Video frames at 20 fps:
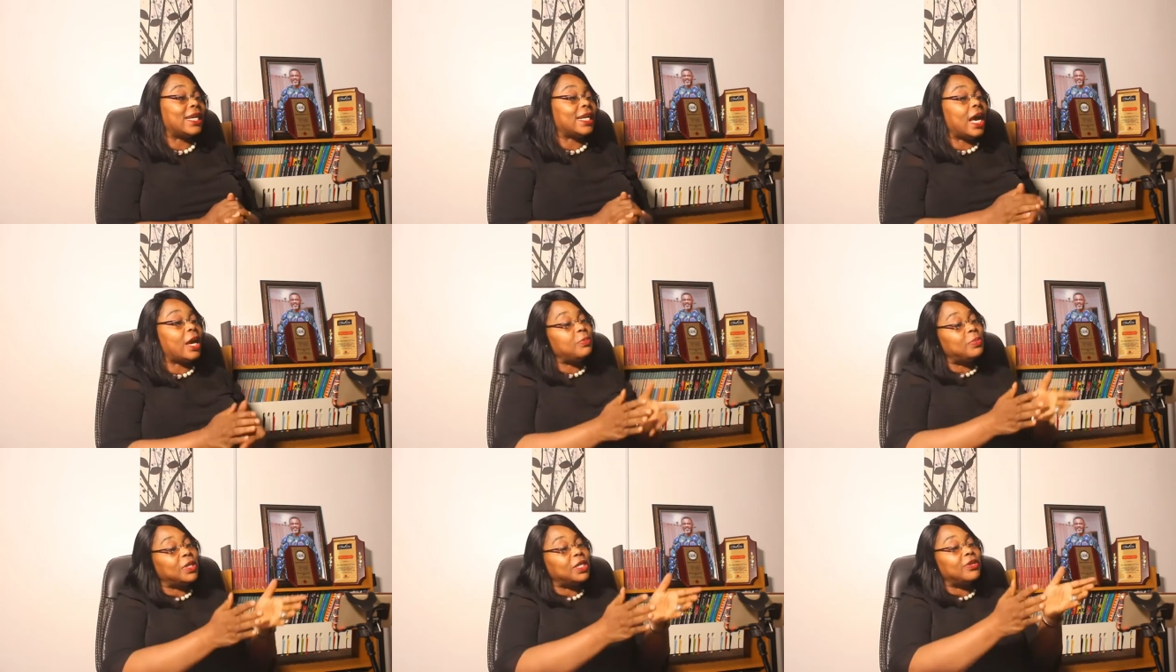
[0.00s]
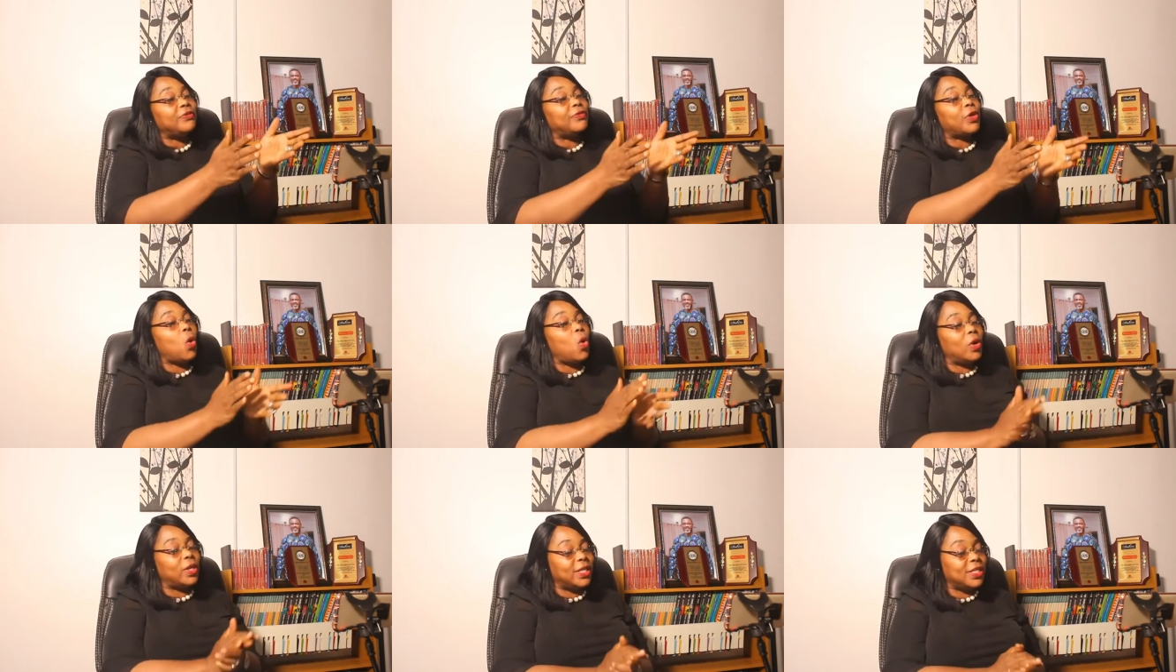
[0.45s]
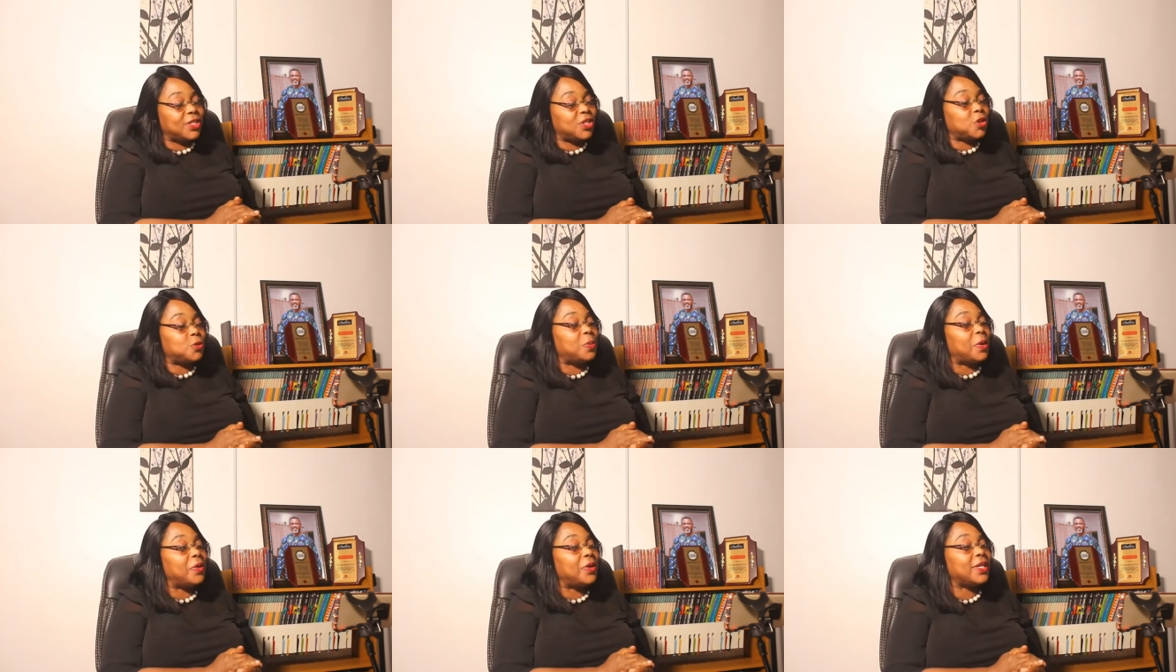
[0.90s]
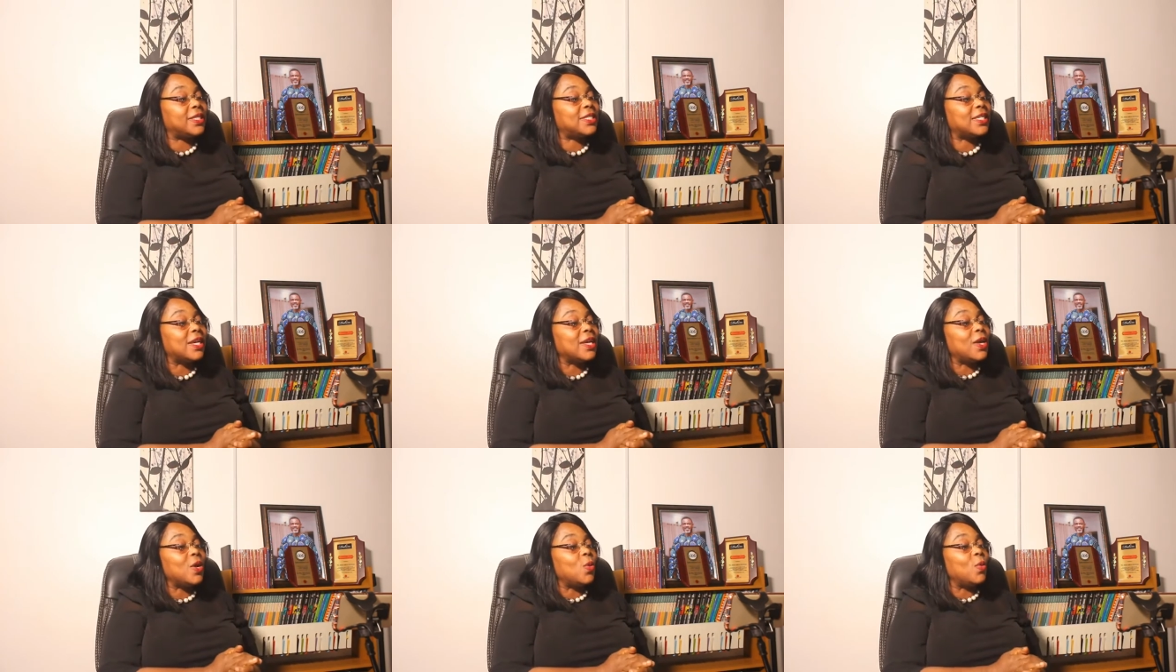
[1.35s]
And I believe the Holy
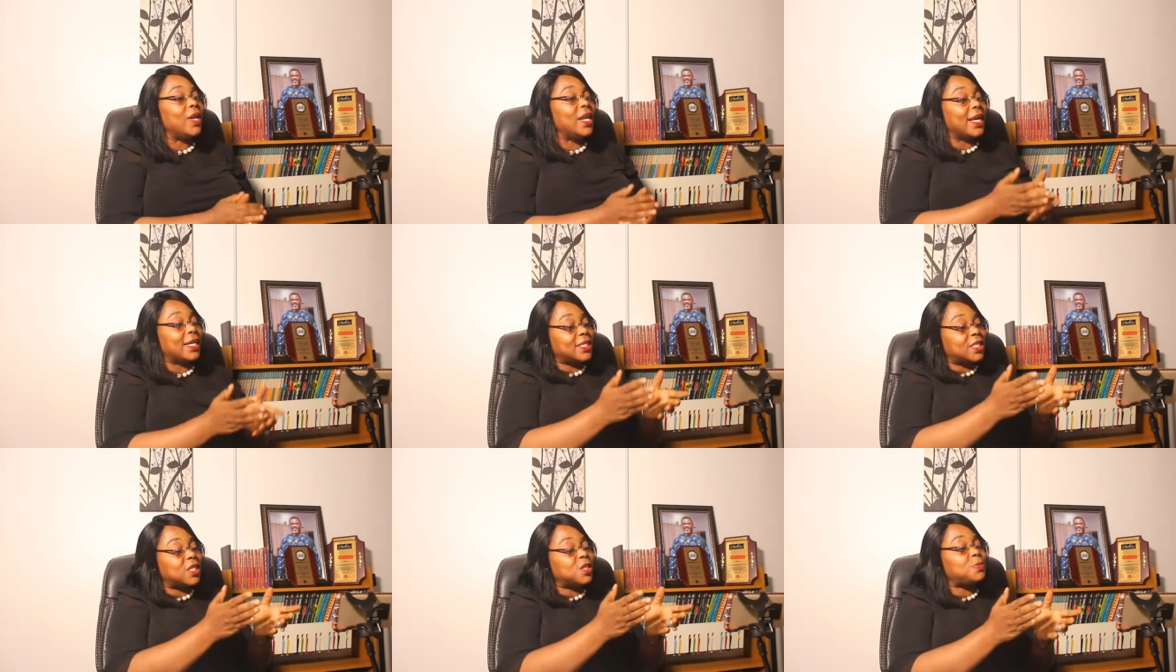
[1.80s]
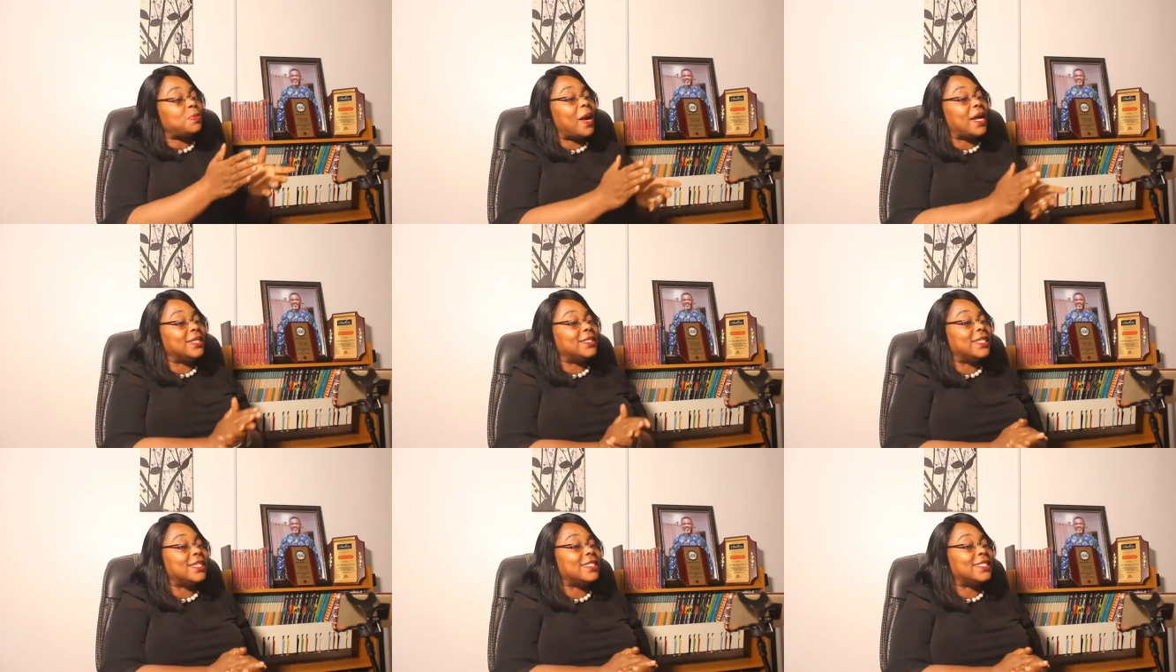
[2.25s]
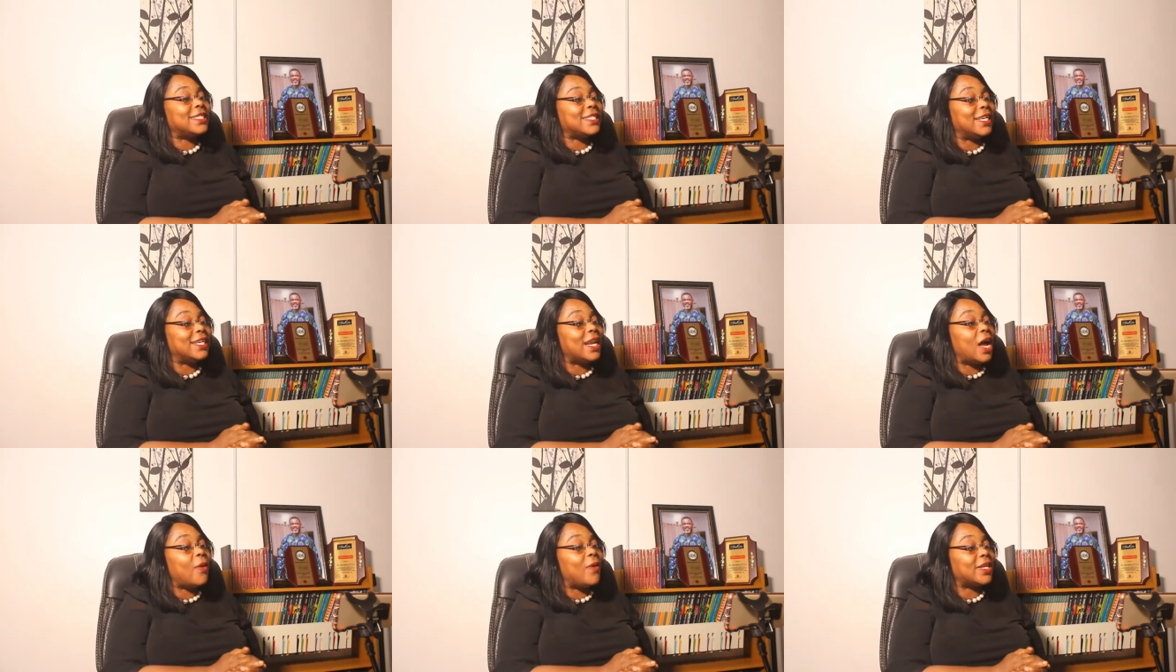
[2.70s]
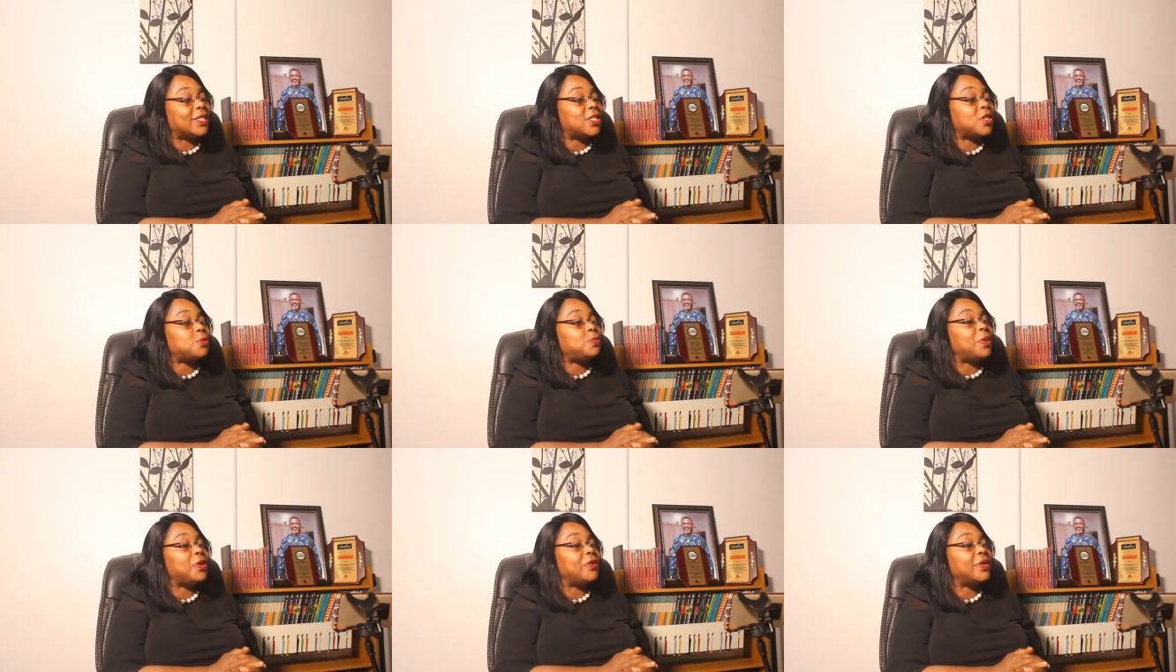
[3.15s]
Spirit will expand it in our
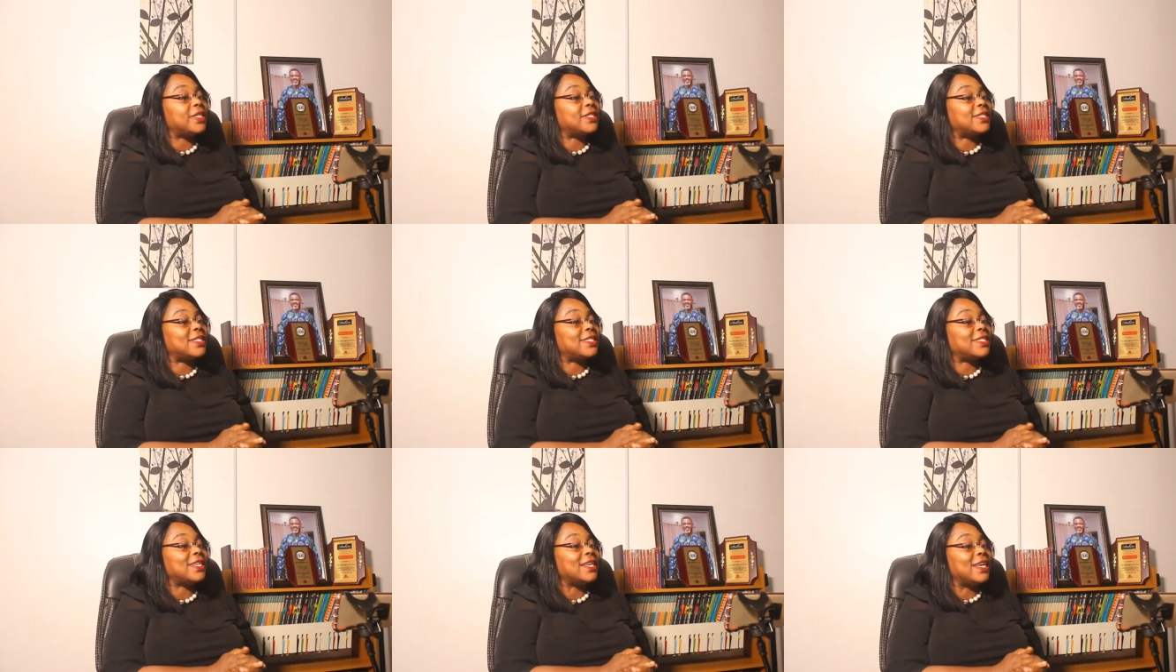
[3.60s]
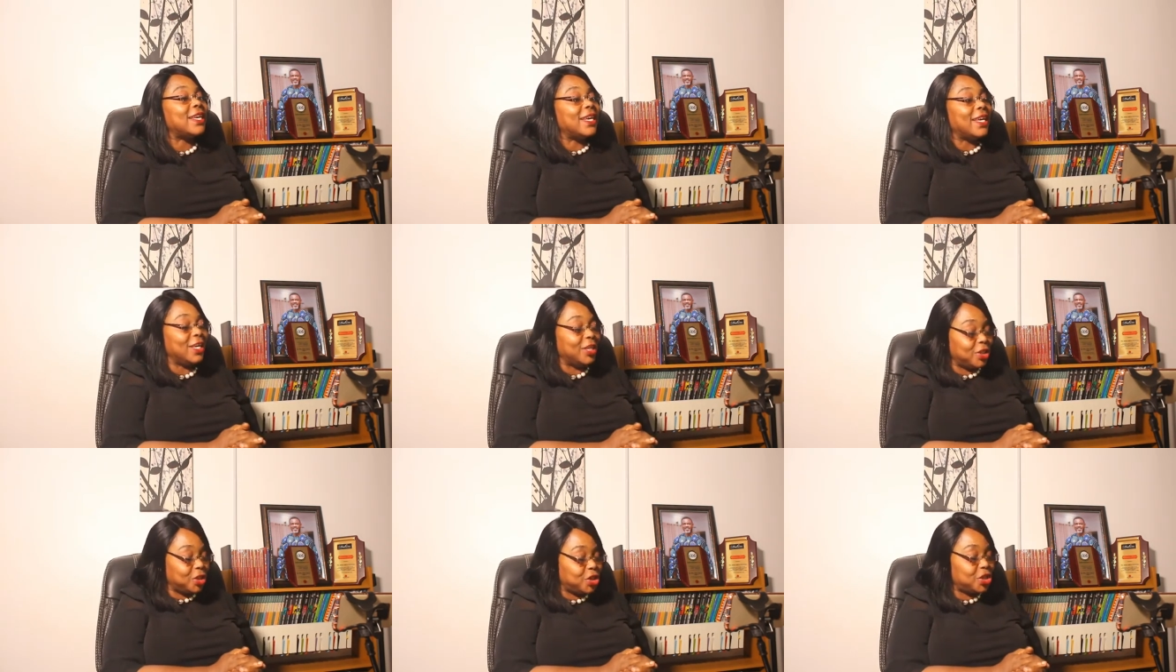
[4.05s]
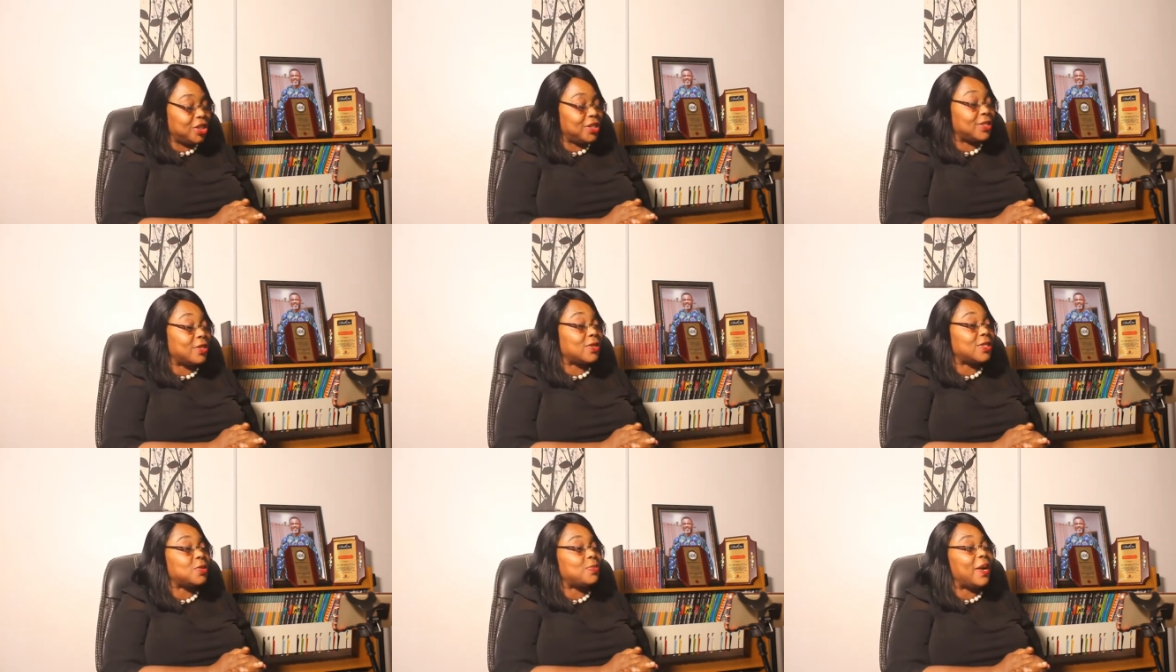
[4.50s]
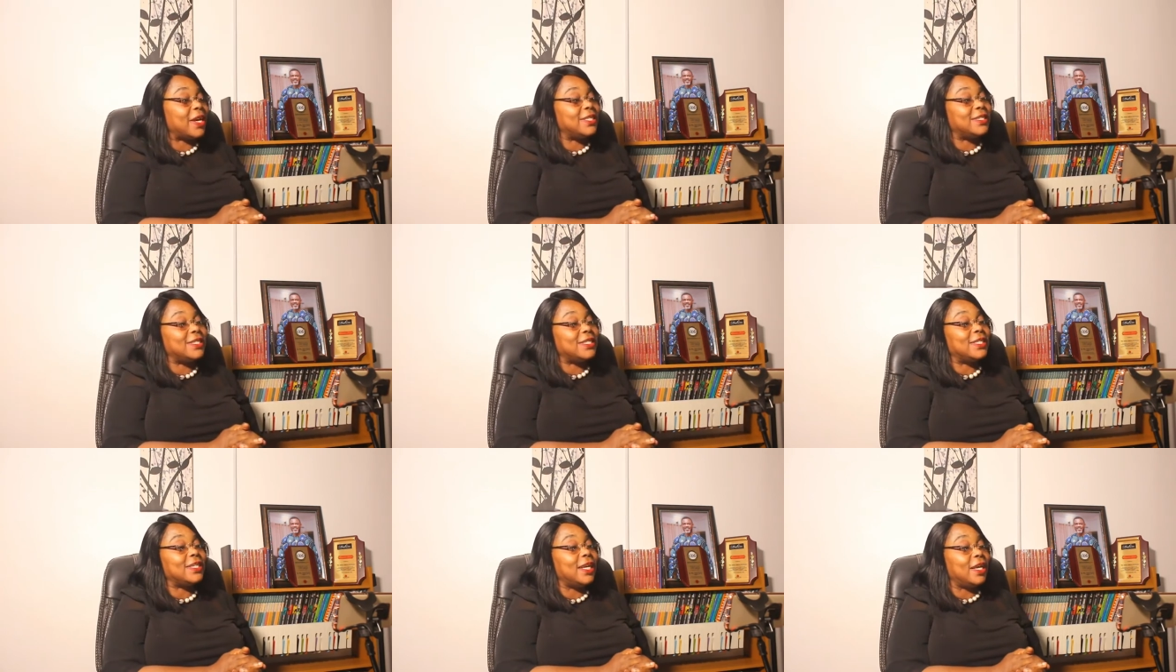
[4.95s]
spirits in Jesus'
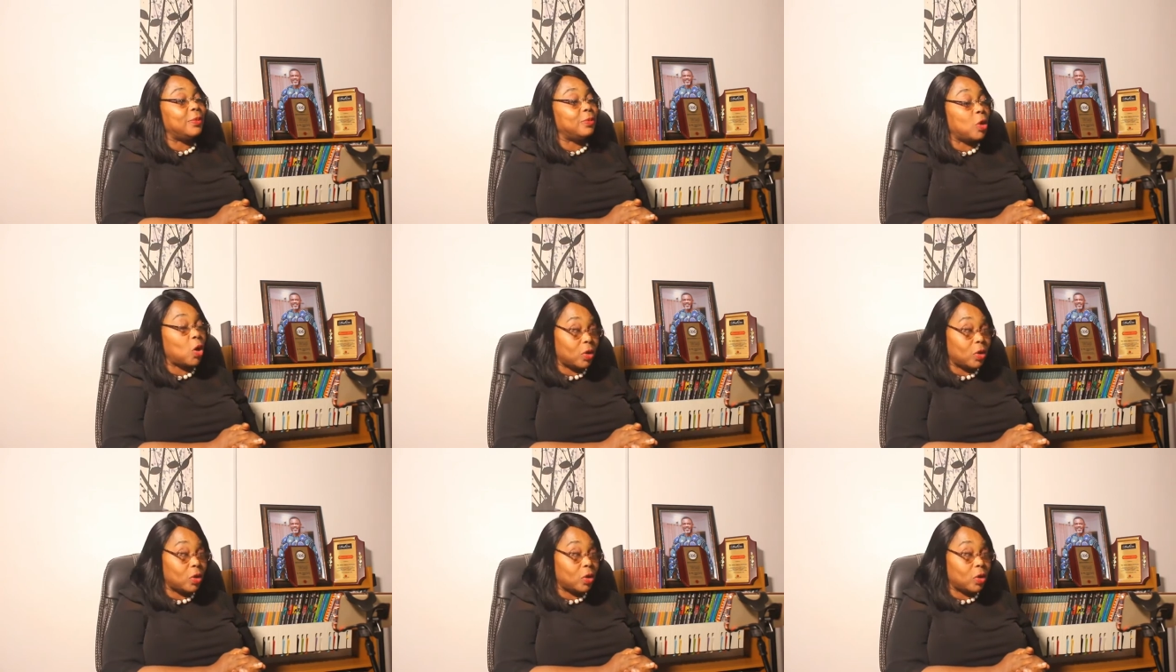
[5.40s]
mighty name.